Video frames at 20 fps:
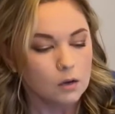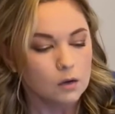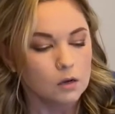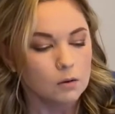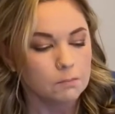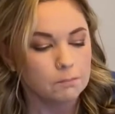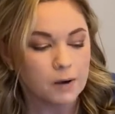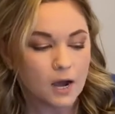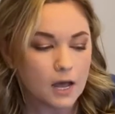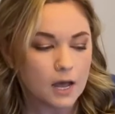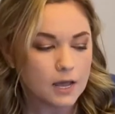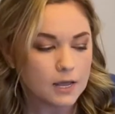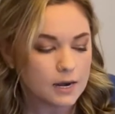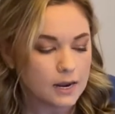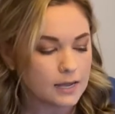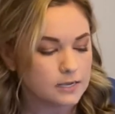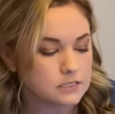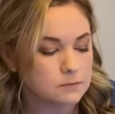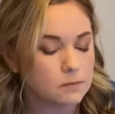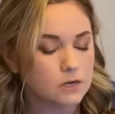But
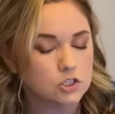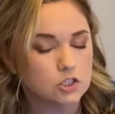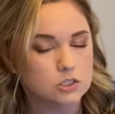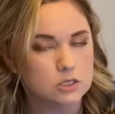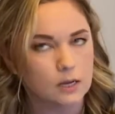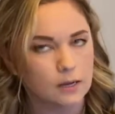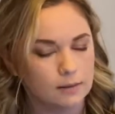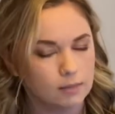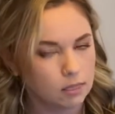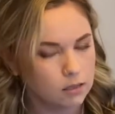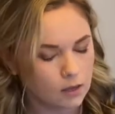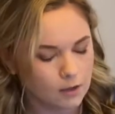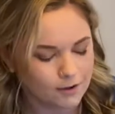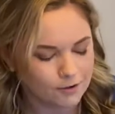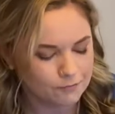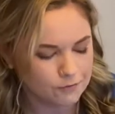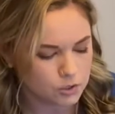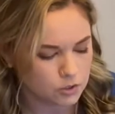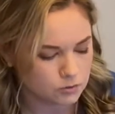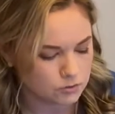as much as I
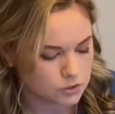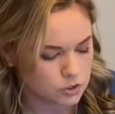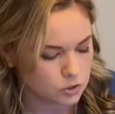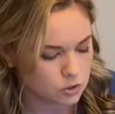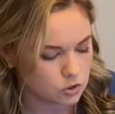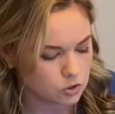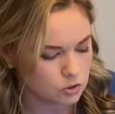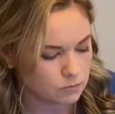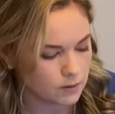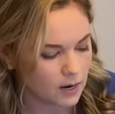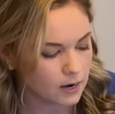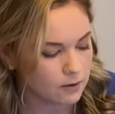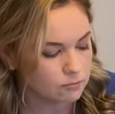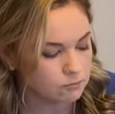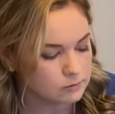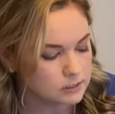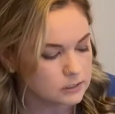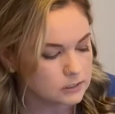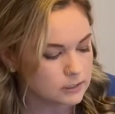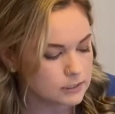love YouTube, I
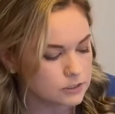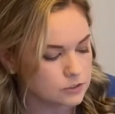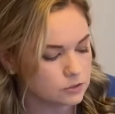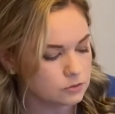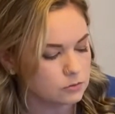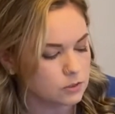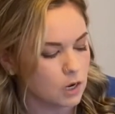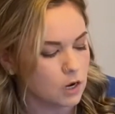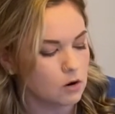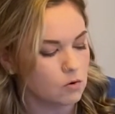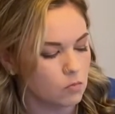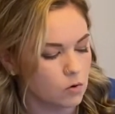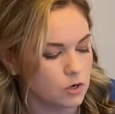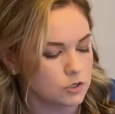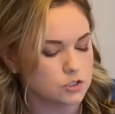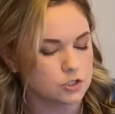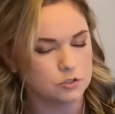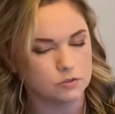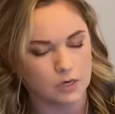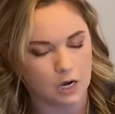really do not
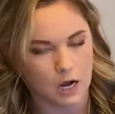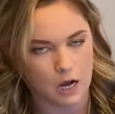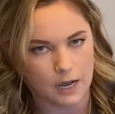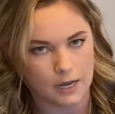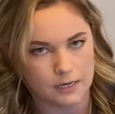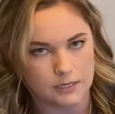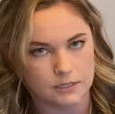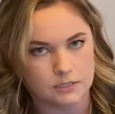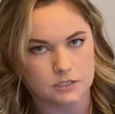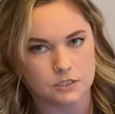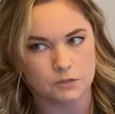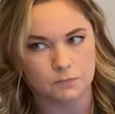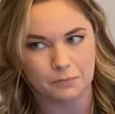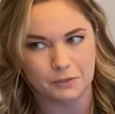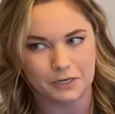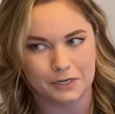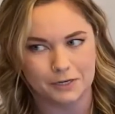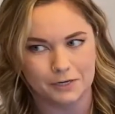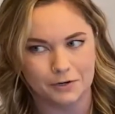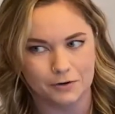want you guys to
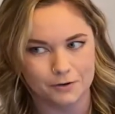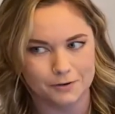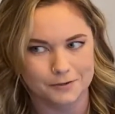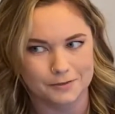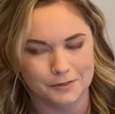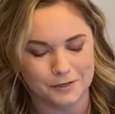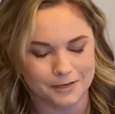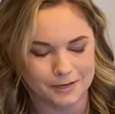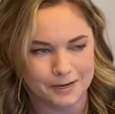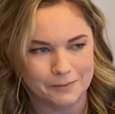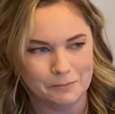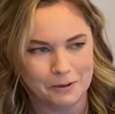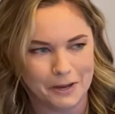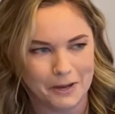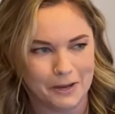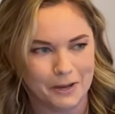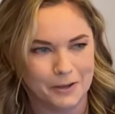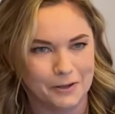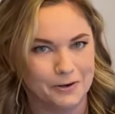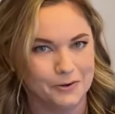be on the
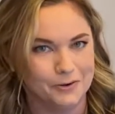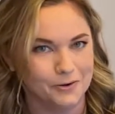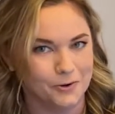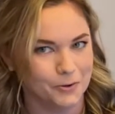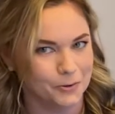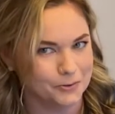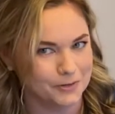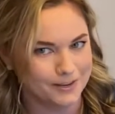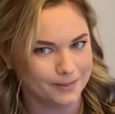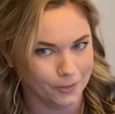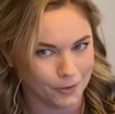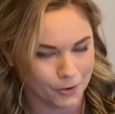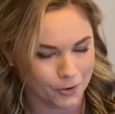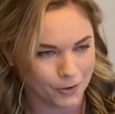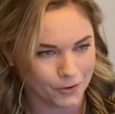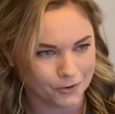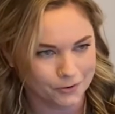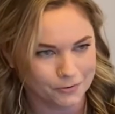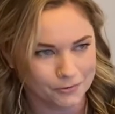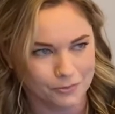iPad all day
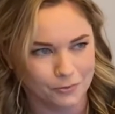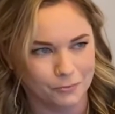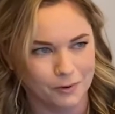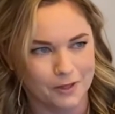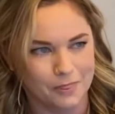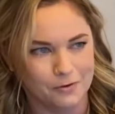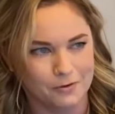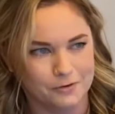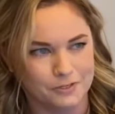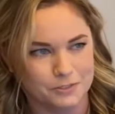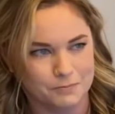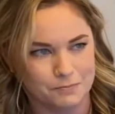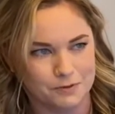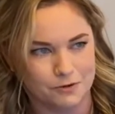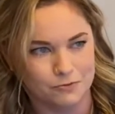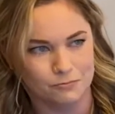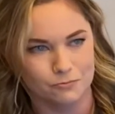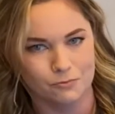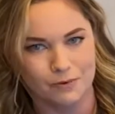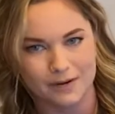long. The weather has
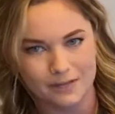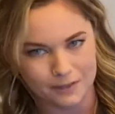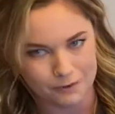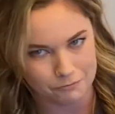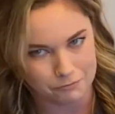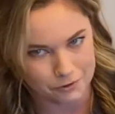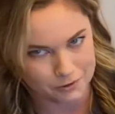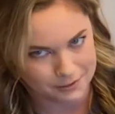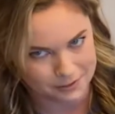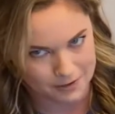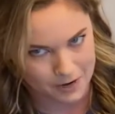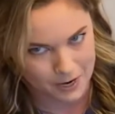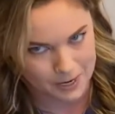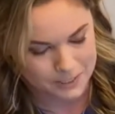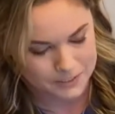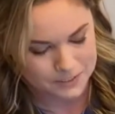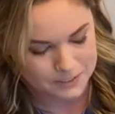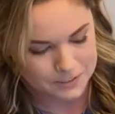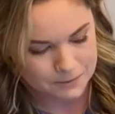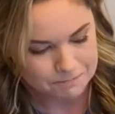been really
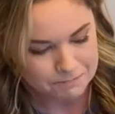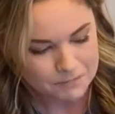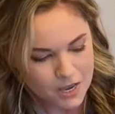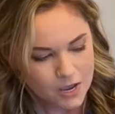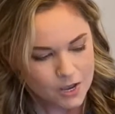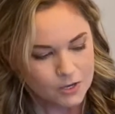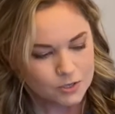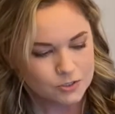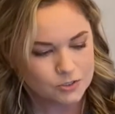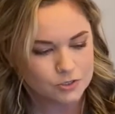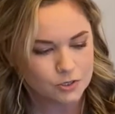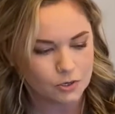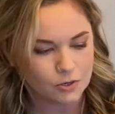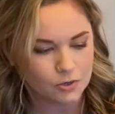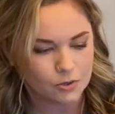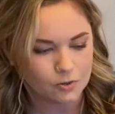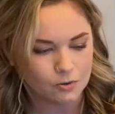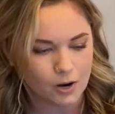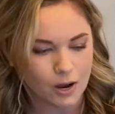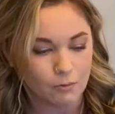nice.
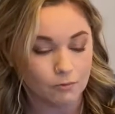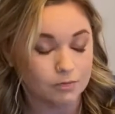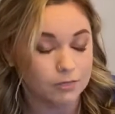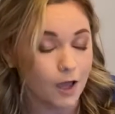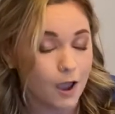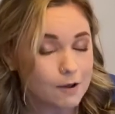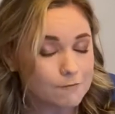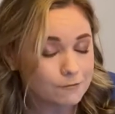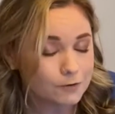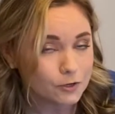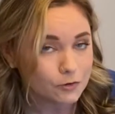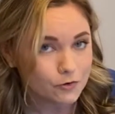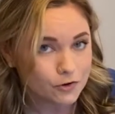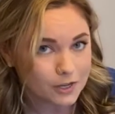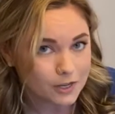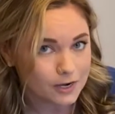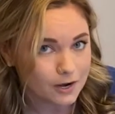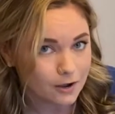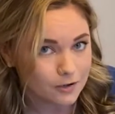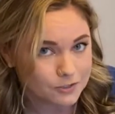So I would like for you to
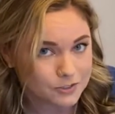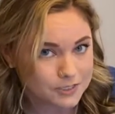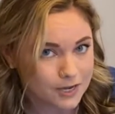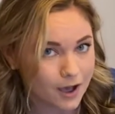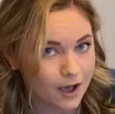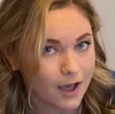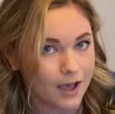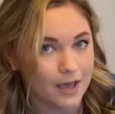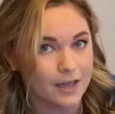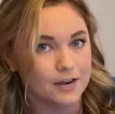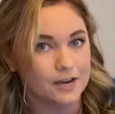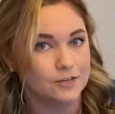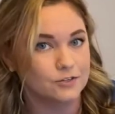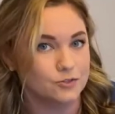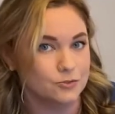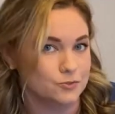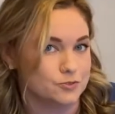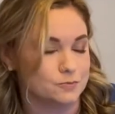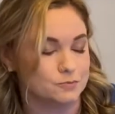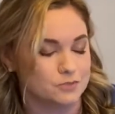get outside and
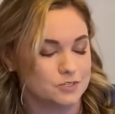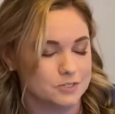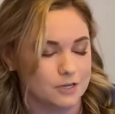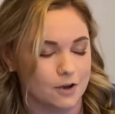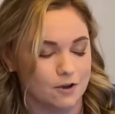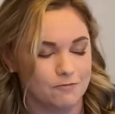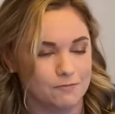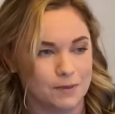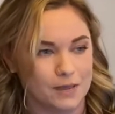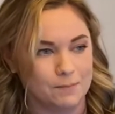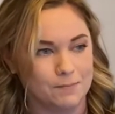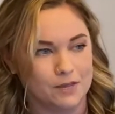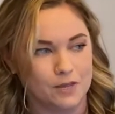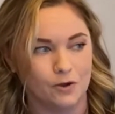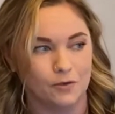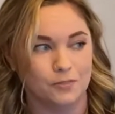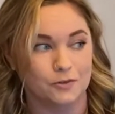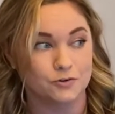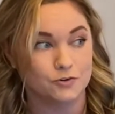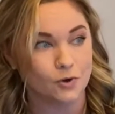do some stuff, maybe
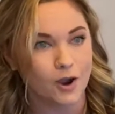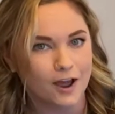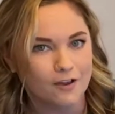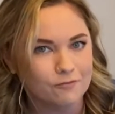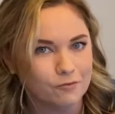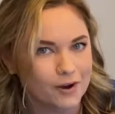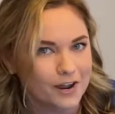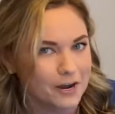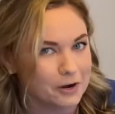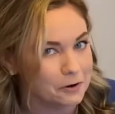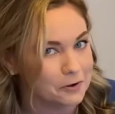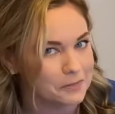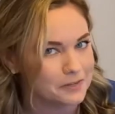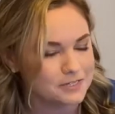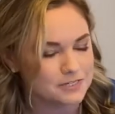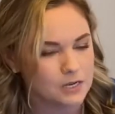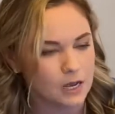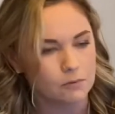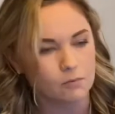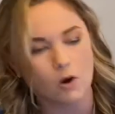on the driveway or on the
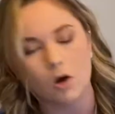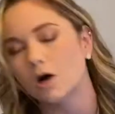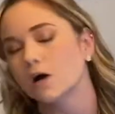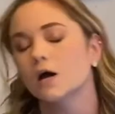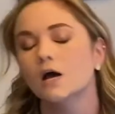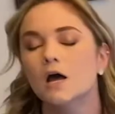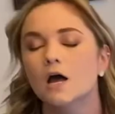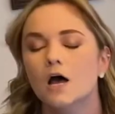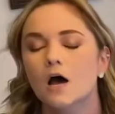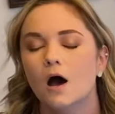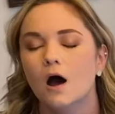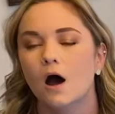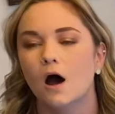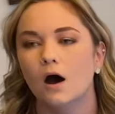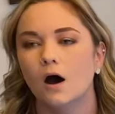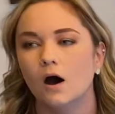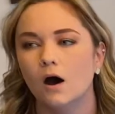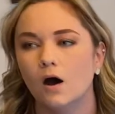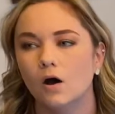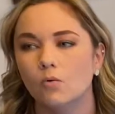sidewalk.
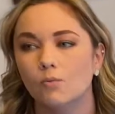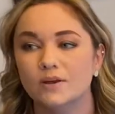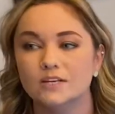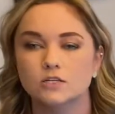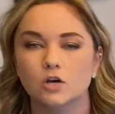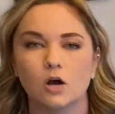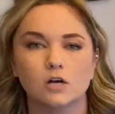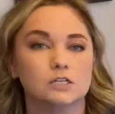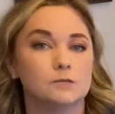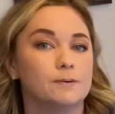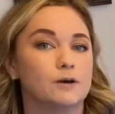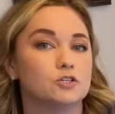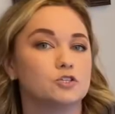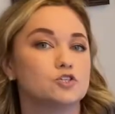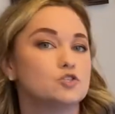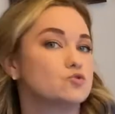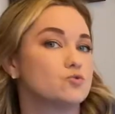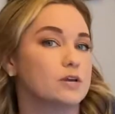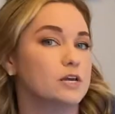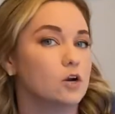We talked about
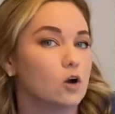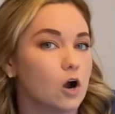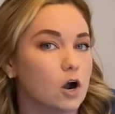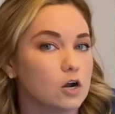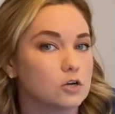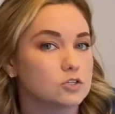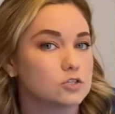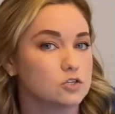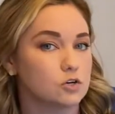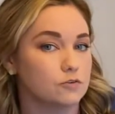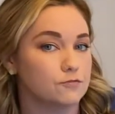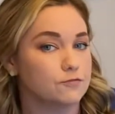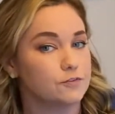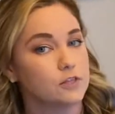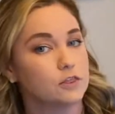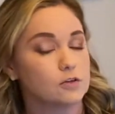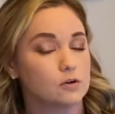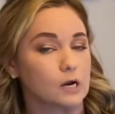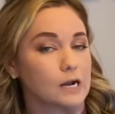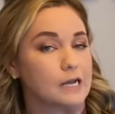street art, so
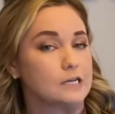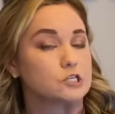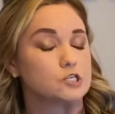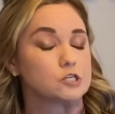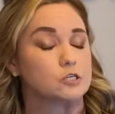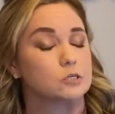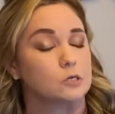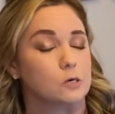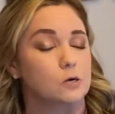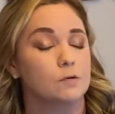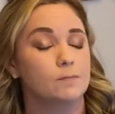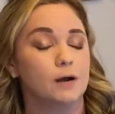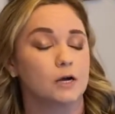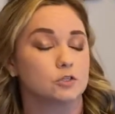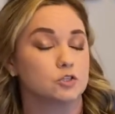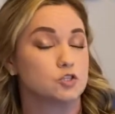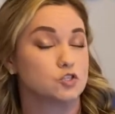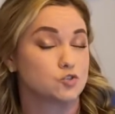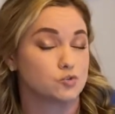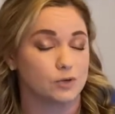5th grade should know about
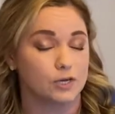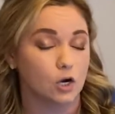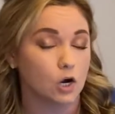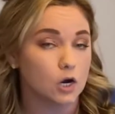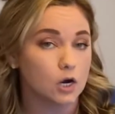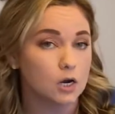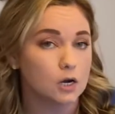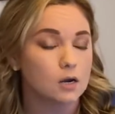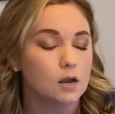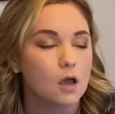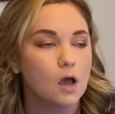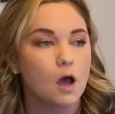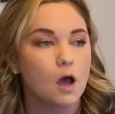street art.